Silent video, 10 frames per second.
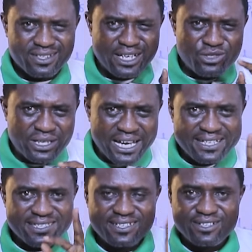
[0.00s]
Then you
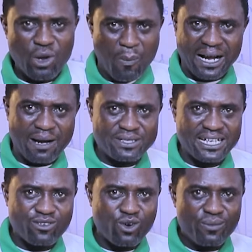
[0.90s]
get your per
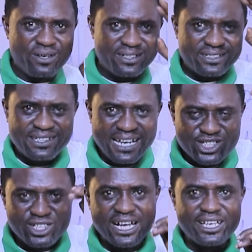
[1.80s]
capita income.
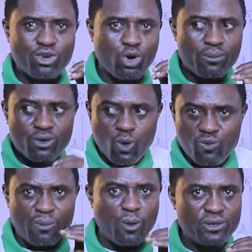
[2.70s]
National income
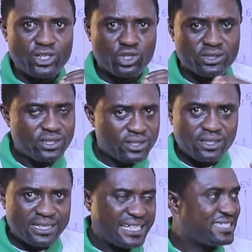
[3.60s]
over population.
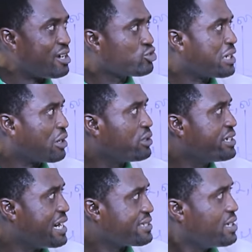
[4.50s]
That is how to
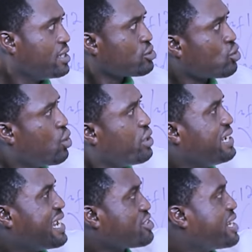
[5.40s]
calculate that. So
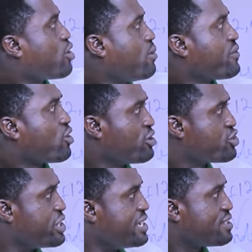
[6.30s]
the national income of the
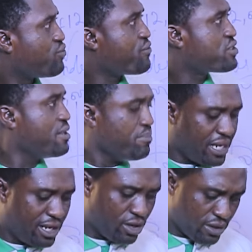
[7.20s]
country is 50
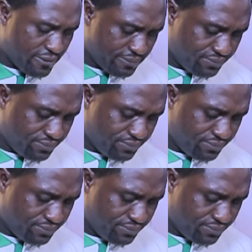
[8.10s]
million.